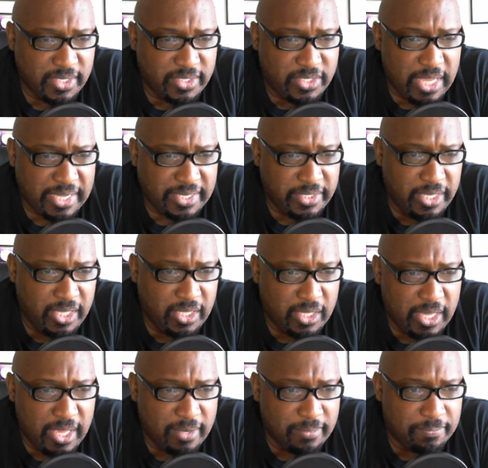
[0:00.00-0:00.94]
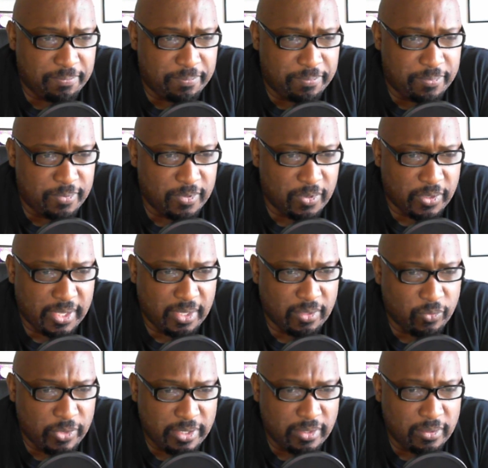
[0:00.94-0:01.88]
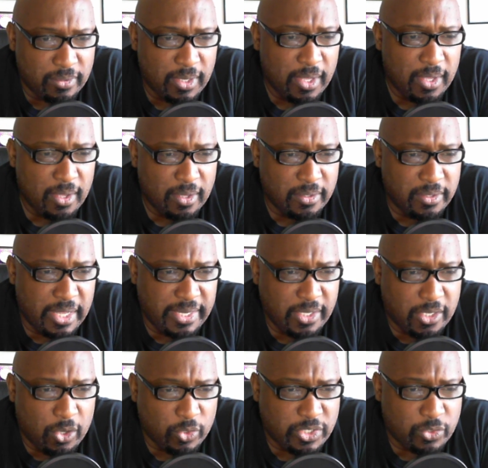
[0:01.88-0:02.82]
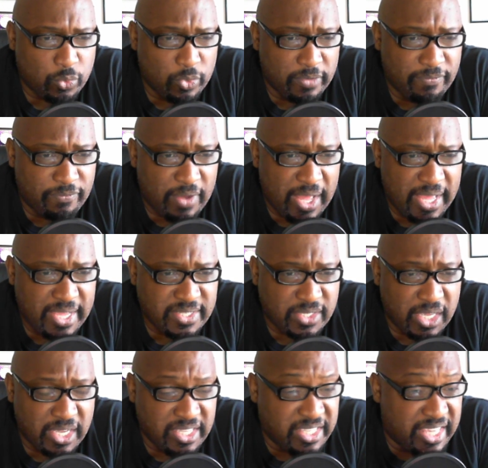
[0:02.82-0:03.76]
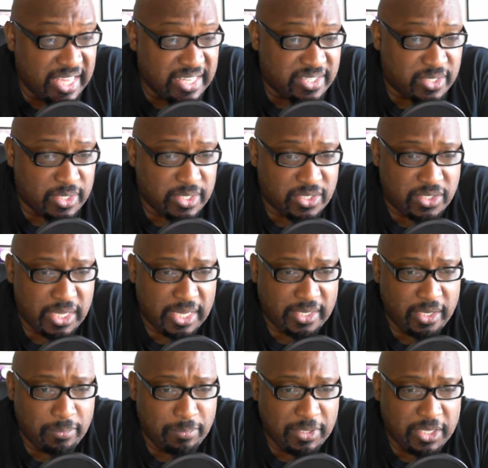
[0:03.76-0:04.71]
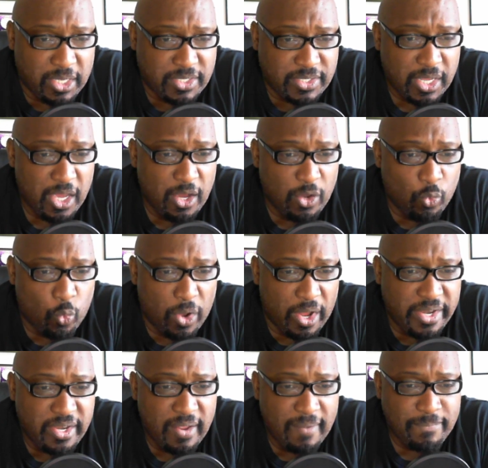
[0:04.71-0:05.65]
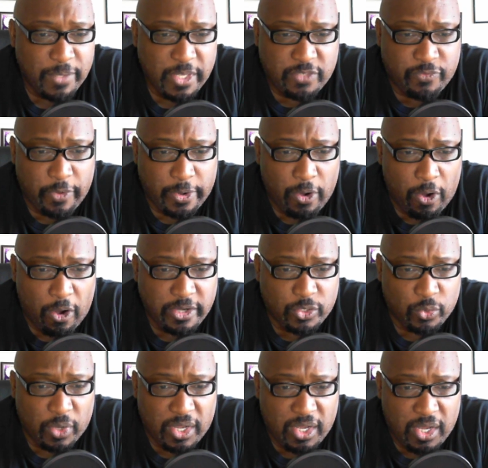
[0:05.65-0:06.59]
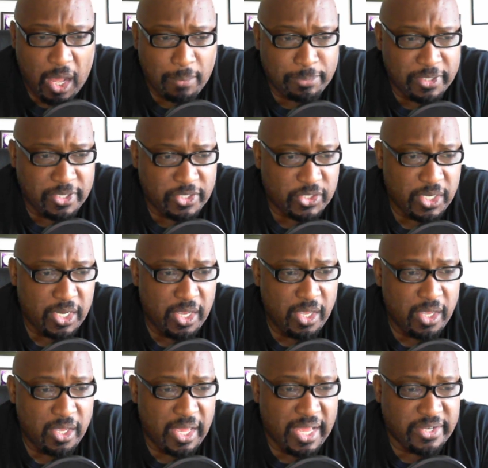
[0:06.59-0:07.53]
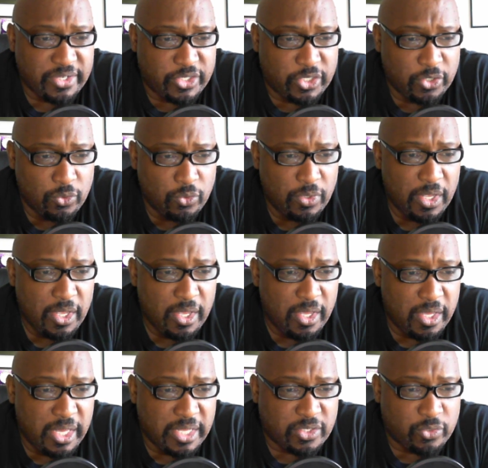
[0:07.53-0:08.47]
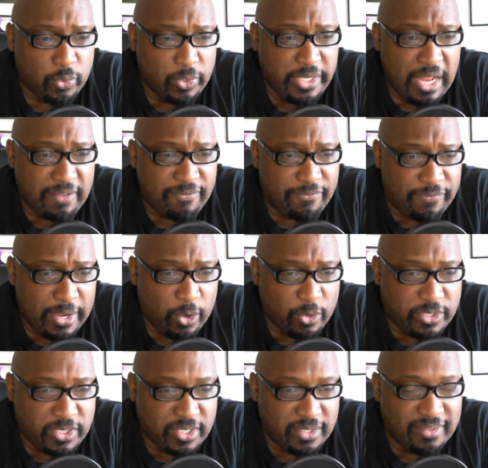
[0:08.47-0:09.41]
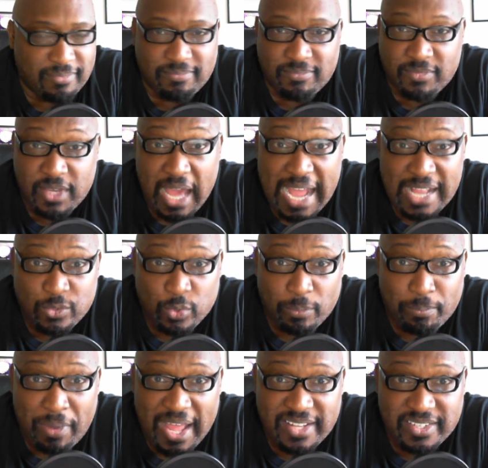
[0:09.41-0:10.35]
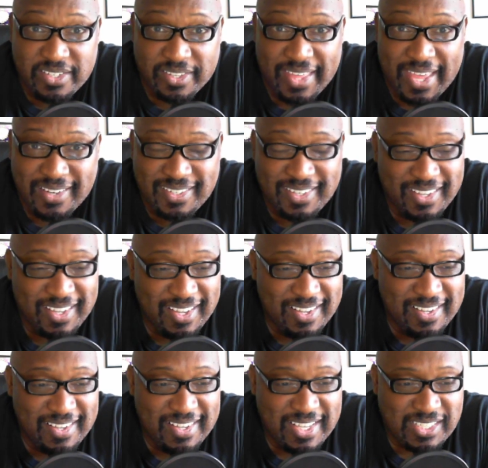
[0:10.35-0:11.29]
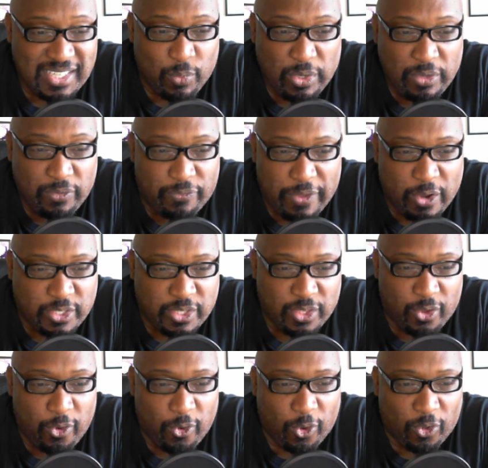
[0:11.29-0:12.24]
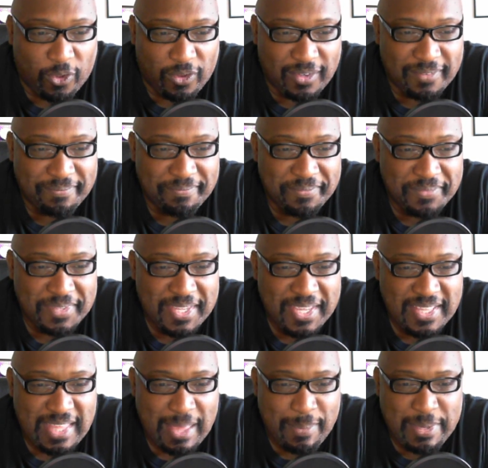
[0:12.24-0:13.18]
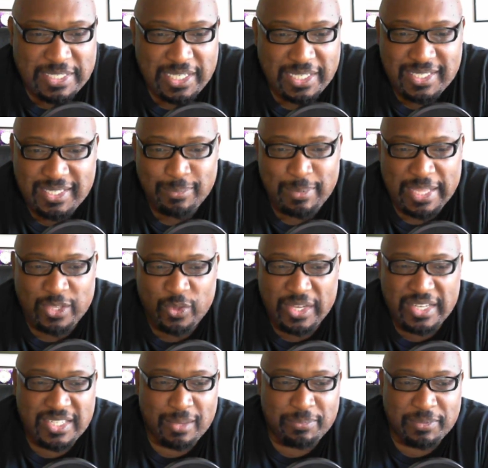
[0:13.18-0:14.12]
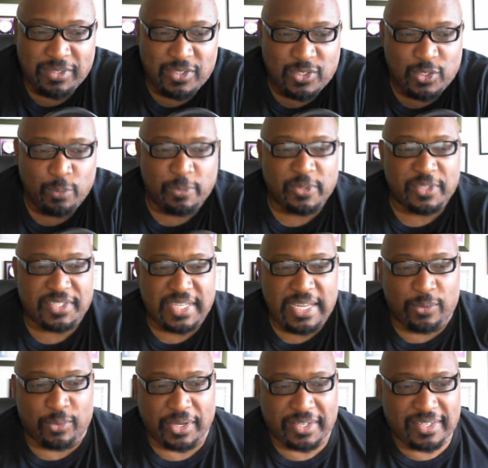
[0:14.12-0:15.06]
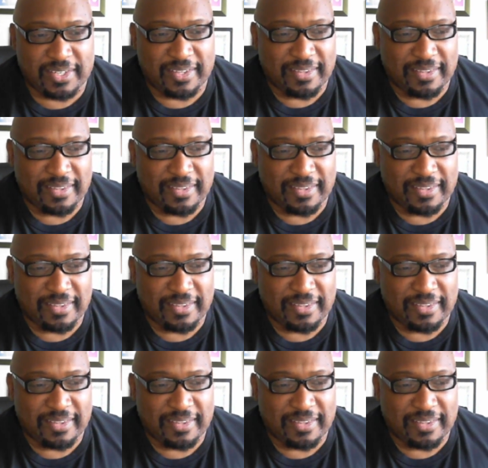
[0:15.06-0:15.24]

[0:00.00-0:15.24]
Technique and dating coaches will advise against this technique because 1, it's very hard to accomplish, and 2, it's really not fair to guys will buy into that. It's not really fair to the girl. That makes it seem like you're getting something super secret,